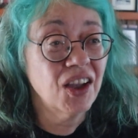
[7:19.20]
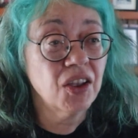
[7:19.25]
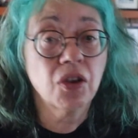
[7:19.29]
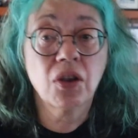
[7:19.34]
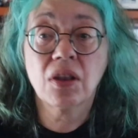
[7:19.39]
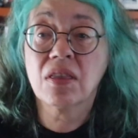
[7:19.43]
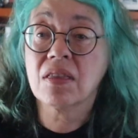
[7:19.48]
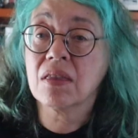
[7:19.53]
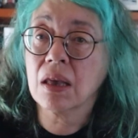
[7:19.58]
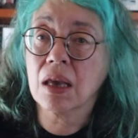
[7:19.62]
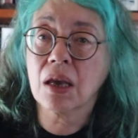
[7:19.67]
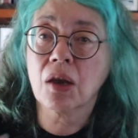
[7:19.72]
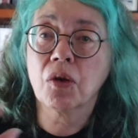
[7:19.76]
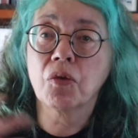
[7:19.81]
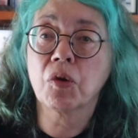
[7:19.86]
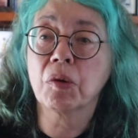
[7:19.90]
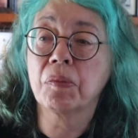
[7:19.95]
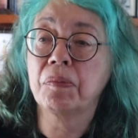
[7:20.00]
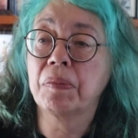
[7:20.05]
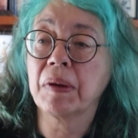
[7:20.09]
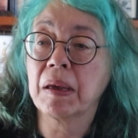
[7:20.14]
You'd think it
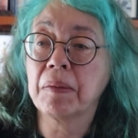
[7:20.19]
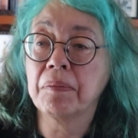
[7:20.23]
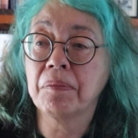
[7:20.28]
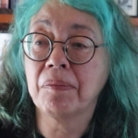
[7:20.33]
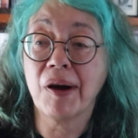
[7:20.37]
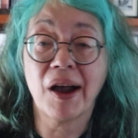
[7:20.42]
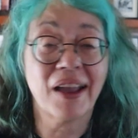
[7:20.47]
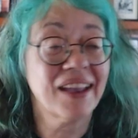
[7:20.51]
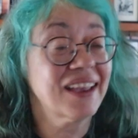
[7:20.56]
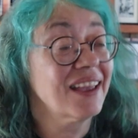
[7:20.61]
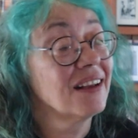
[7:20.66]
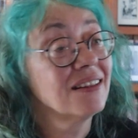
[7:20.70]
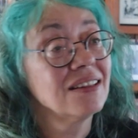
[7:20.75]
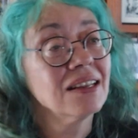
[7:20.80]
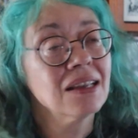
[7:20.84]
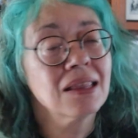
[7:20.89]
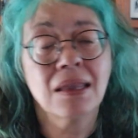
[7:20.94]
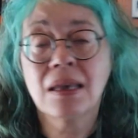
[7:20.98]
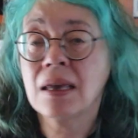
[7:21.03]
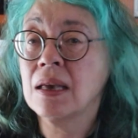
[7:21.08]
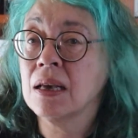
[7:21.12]
would be my
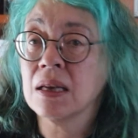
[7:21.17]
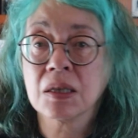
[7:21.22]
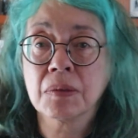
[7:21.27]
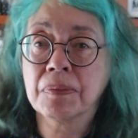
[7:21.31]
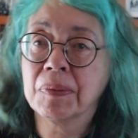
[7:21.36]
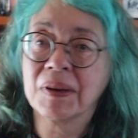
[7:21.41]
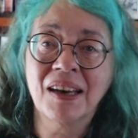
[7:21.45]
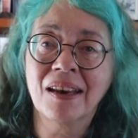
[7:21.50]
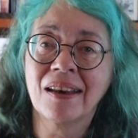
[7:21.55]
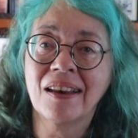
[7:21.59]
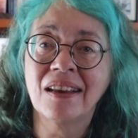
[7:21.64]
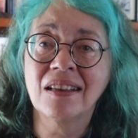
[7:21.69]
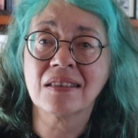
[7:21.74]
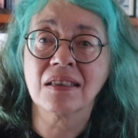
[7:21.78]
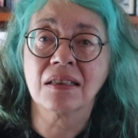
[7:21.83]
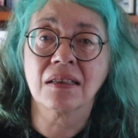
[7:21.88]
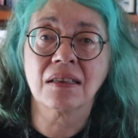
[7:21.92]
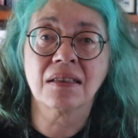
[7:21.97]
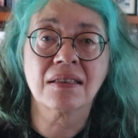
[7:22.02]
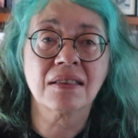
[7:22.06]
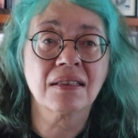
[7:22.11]
calatheas, but it
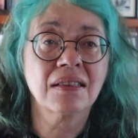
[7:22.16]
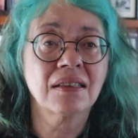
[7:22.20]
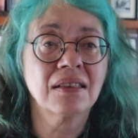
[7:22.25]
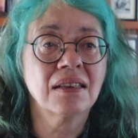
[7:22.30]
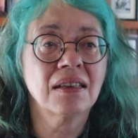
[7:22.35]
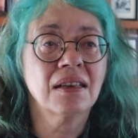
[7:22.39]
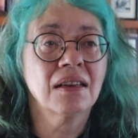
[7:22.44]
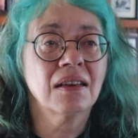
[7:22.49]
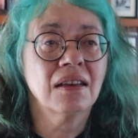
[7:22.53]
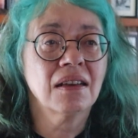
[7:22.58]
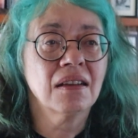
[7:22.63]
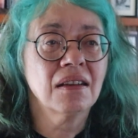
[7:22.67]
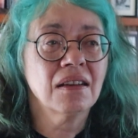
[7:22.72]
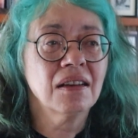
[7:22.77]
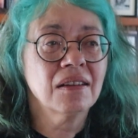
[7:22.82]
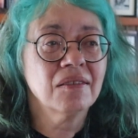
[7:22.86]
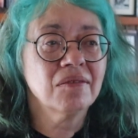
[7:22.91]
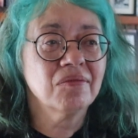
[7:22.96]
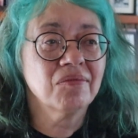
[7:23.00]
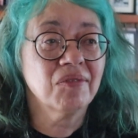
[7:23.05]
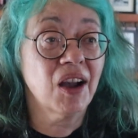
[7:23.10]
isn't.
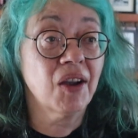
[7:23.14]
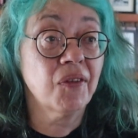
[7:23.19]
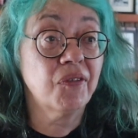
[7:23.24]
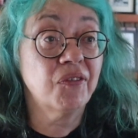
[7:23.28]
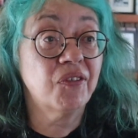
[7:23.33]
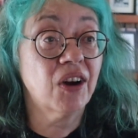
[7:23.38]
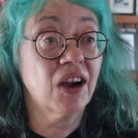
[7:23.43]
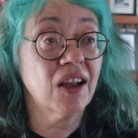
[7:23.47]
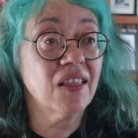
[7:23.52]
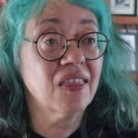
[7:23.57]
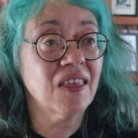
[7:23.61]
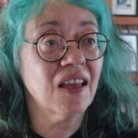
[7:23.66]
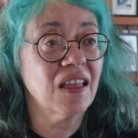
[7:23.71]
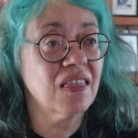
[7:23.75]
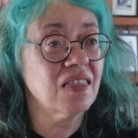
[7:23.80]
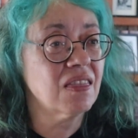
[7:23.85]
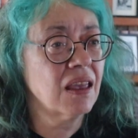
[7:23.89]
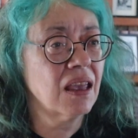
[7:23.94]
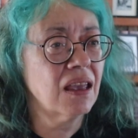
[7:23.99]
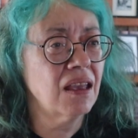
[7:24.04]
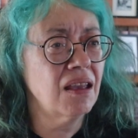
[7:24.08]
I find
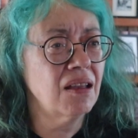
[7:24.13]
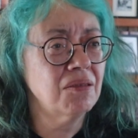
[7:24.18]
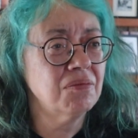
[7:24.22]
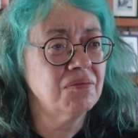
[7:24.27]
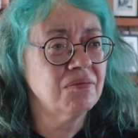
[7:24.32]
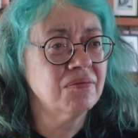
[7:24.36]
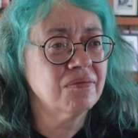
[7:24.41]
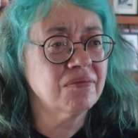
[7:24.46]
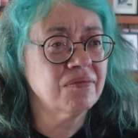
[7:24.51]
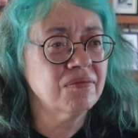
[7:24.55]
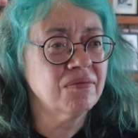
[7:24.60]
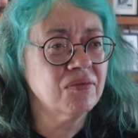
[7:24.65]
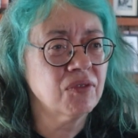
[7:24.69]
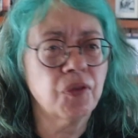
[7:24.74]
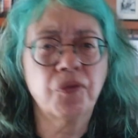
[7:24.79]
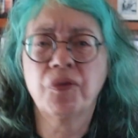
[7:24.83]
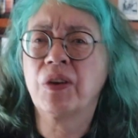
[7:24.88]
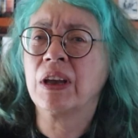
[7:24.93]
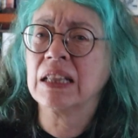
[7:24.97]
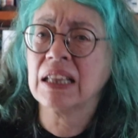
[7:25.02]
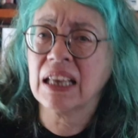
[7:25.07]
that they're
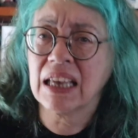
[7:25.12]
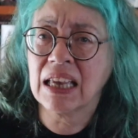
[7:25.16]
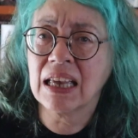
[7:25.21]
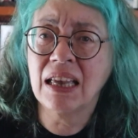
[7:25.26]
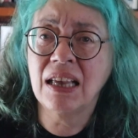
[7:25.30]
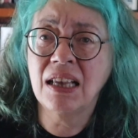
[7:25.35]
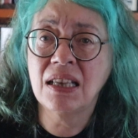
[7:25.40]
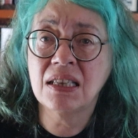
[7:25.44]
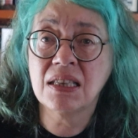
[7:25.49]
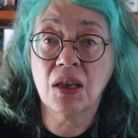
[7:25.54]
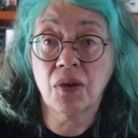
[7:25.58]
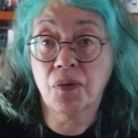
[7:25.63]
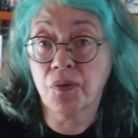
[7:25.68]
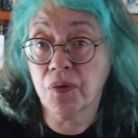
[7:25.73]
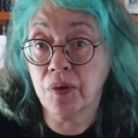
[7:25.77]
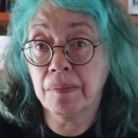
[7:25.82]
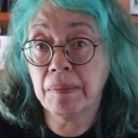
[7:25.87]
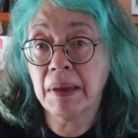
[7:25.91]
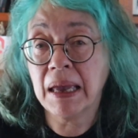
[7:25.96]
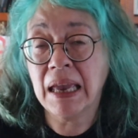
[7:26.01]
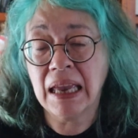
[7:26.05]
fairly easy
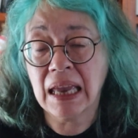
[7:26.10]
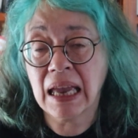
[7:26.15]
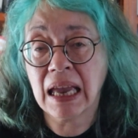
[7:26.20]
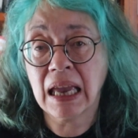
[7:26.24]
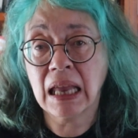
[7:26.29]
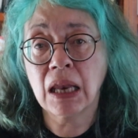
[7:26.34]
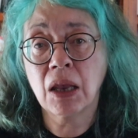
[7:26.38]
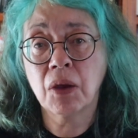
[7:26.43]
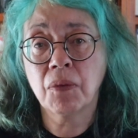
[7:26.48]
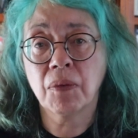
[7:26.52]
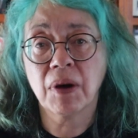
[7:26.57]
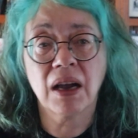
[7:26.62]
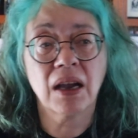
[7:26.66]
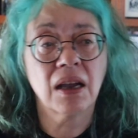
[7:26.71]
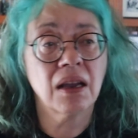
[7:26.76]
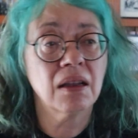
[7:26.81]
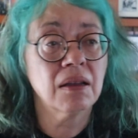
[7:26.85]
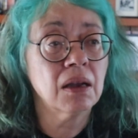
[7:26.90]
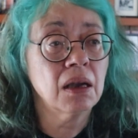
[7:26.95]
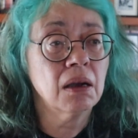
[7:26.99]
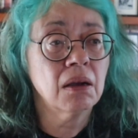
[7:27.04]
for me
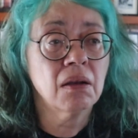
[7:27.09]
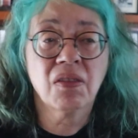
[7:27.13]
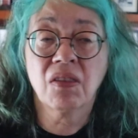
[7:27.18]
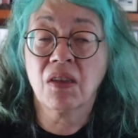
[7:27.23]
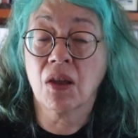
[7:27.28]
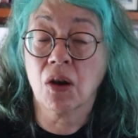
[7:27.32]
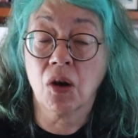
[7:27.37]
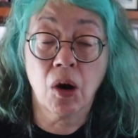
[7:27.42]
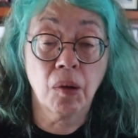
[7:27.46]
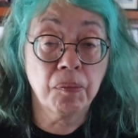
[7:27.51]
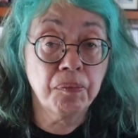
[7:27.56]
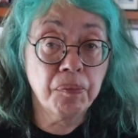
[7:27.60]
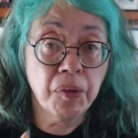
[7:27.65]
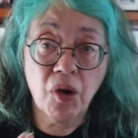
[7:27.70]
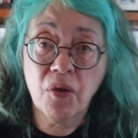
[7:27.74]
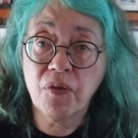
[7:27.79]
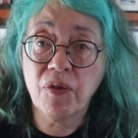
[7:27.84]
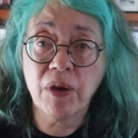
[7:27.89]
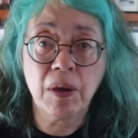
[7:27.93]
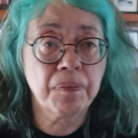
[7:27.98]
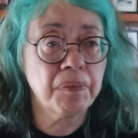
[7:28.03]
anyway. They're not
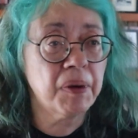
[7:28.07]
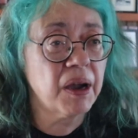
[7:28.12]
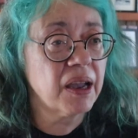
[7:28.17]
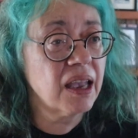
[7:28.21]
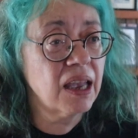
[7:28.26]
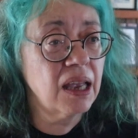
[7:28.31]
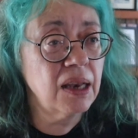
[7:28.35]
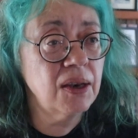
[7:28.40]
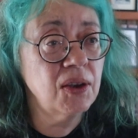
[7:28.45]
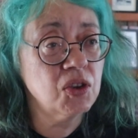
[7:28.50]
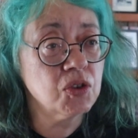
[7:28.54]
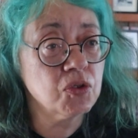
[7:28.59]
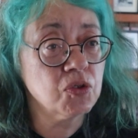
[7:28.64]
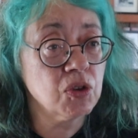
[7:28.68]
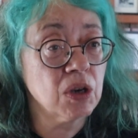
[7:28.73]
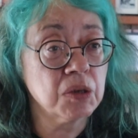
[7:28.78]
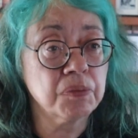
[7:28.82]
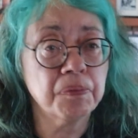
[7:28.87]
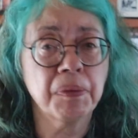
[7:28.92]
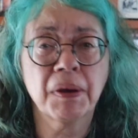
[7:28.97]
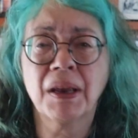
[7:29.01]
perfect by any
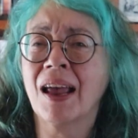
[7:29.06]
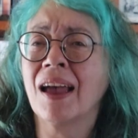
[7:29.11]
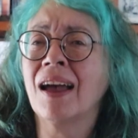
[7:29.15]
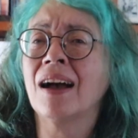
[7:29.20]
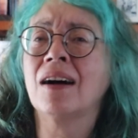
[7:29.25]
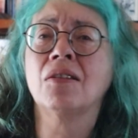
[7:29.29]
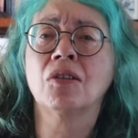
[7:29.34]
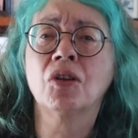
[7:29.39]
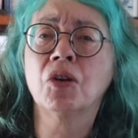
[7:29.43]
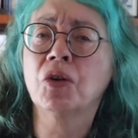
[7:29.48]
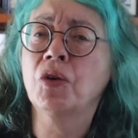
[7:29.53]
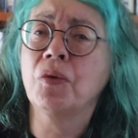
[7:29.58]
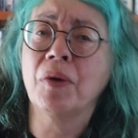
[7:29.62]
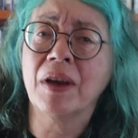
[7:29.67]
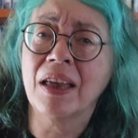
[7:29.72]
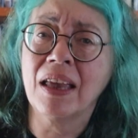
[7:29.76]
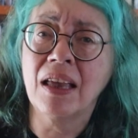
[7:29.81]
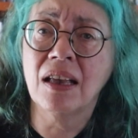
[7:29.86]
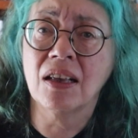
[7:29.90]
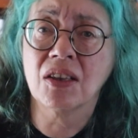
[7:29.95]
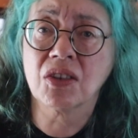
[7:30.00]
stretch, but hell, who
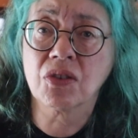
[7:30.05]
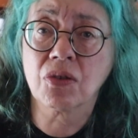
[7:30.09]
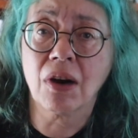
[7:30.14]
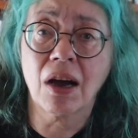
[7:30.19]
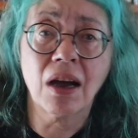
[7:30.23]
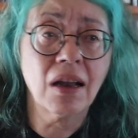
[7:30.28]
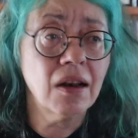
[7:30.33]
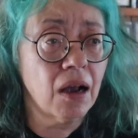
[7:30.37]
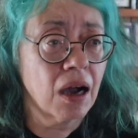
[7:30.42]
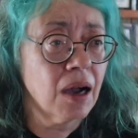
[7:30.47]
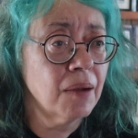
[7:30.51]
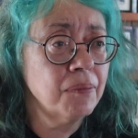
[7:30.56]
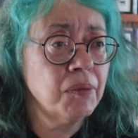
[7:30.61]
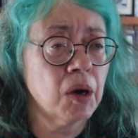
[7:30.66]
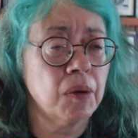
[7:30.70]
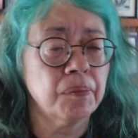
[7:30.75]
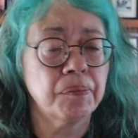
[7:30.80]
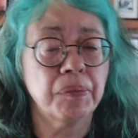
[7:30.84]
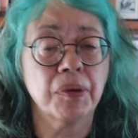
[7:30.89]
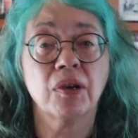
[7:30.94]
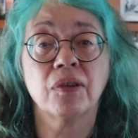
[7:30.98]
is, right? I'm
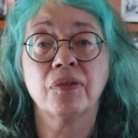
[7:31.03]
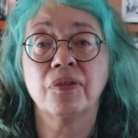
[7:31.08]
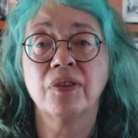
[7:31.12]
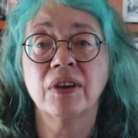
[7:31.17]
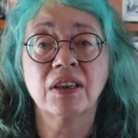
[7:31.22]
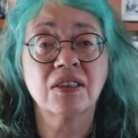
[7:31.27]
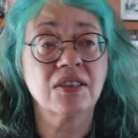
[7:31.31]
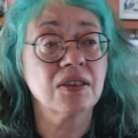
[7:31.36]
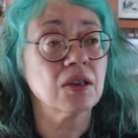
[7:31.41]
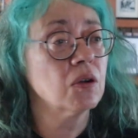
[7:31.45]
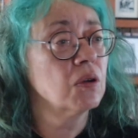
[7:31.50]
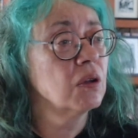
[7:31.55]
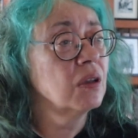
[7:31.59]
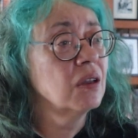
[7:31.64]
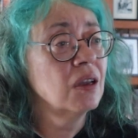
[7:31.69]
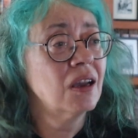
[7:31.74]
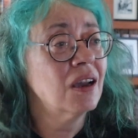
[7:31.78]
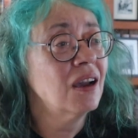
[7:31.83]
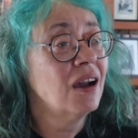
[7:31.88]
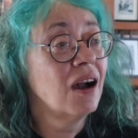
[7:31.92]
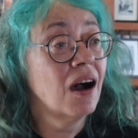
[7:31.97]
not perfect, so
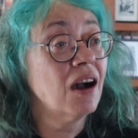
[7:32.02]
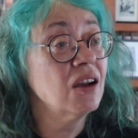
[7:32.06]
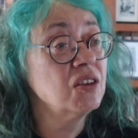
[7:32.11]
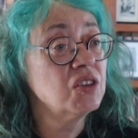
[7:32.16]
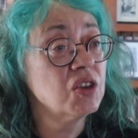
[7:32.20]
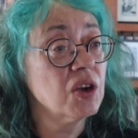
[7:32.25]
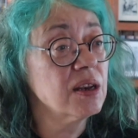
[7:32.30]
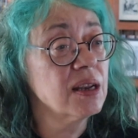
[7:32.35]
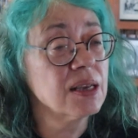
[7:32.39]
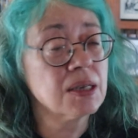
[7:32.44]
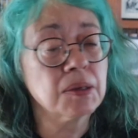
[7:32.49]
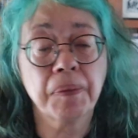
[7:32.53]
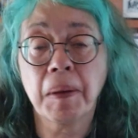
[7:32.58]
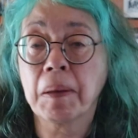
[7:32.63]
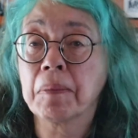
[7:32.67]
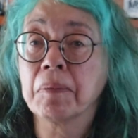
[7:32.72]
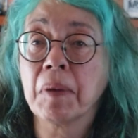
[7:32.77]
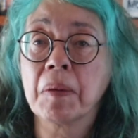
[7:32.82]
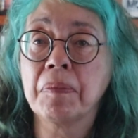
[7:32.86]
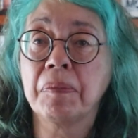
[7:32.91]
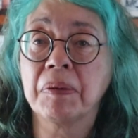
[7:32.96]
I don't
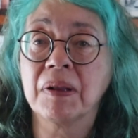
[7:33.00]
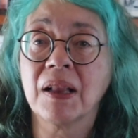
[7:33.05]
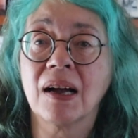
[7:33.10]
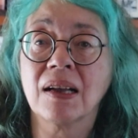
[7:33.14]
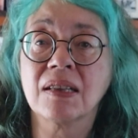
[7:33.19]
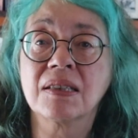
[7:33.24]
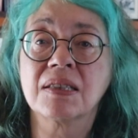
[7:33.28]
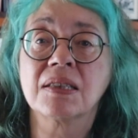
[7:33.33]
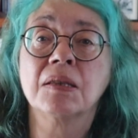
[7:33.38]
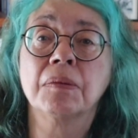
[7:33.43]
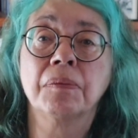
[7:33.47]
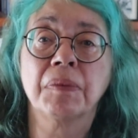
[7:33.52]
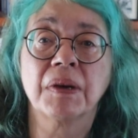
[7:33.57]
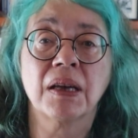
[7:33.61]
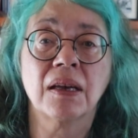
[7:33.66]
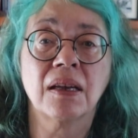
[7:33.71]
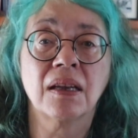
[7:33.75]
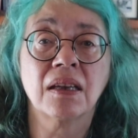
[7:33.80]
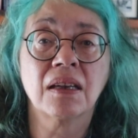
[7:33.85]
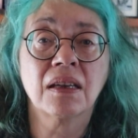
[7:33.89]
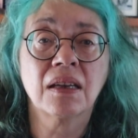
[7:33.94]
expect my plants to
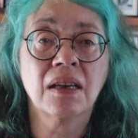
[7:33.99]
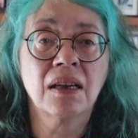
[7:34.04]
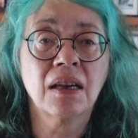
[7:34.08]
be.